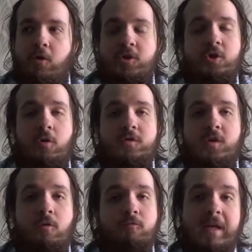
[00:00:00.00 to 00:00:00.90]
for
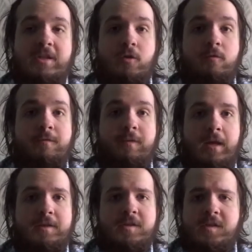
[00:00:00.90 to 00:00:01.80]
short or regional
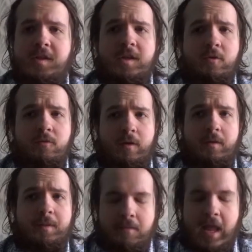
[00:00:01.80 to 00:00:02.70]
flights to
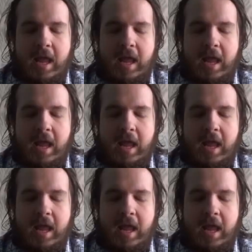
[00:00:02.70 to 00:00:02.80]
Europe.